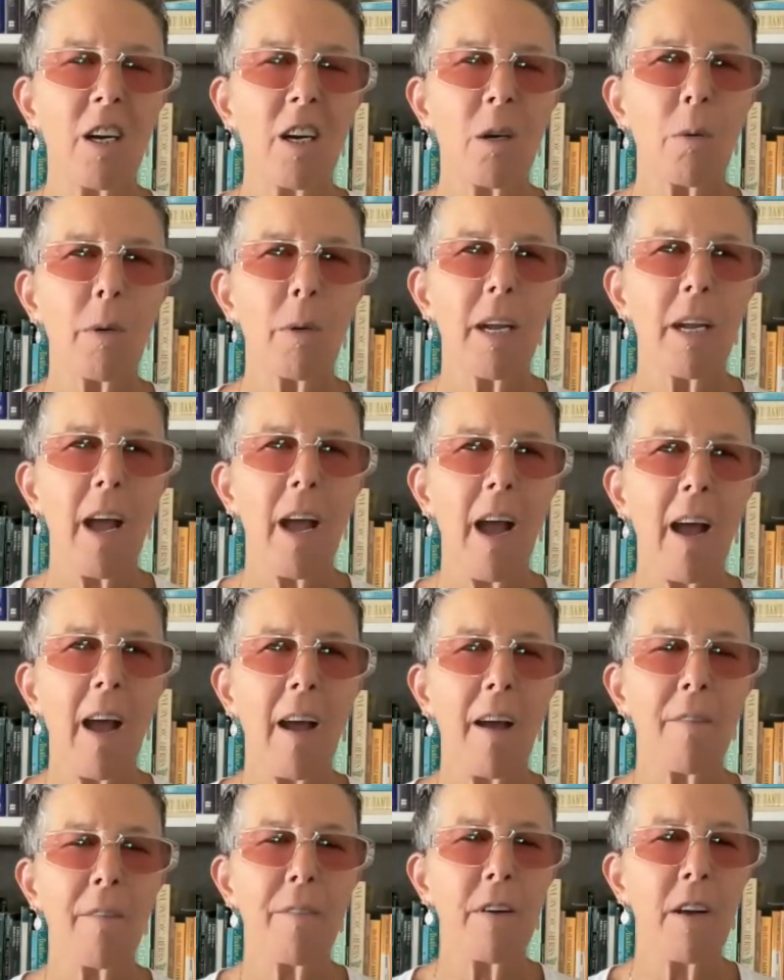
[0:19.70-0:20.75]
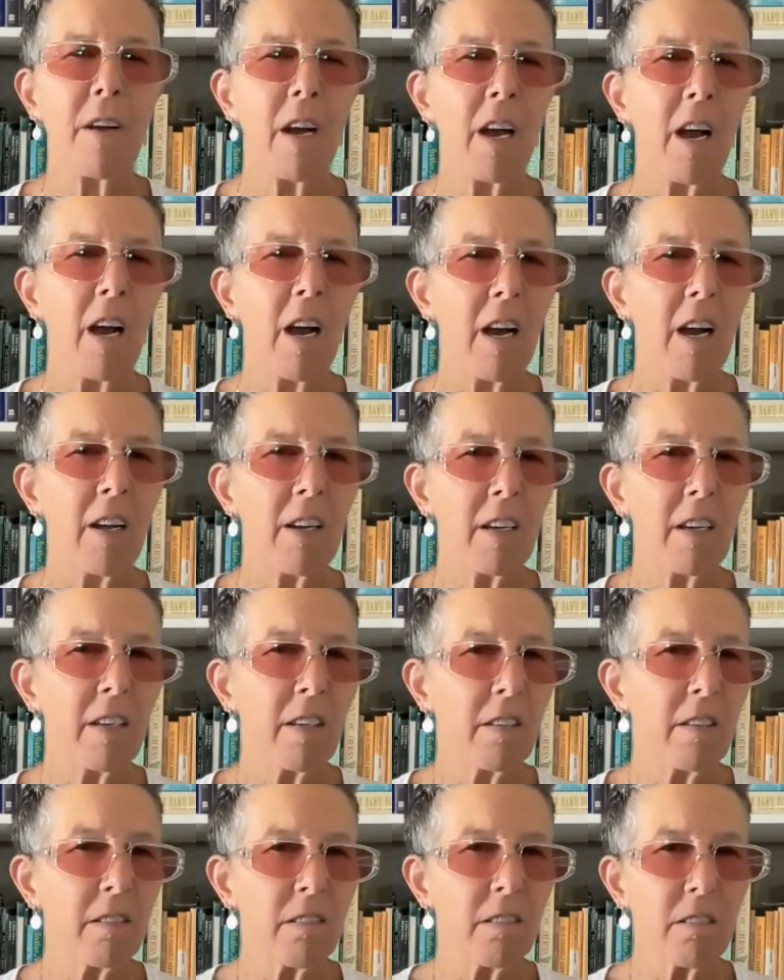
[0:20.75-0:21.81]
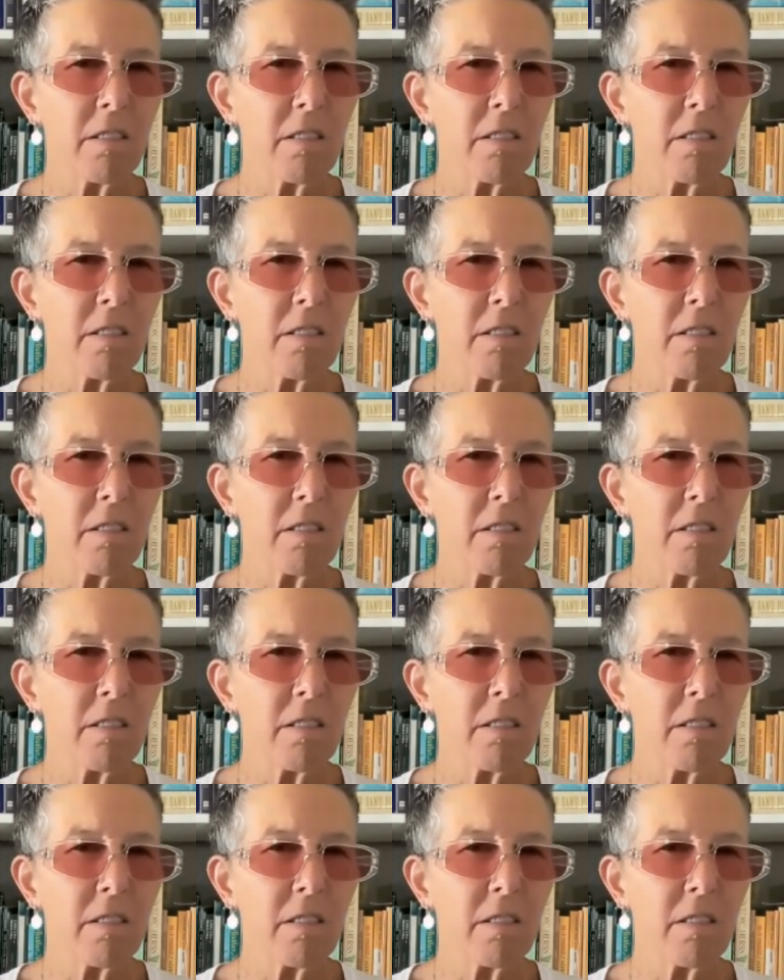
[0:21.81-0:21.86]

We have uh,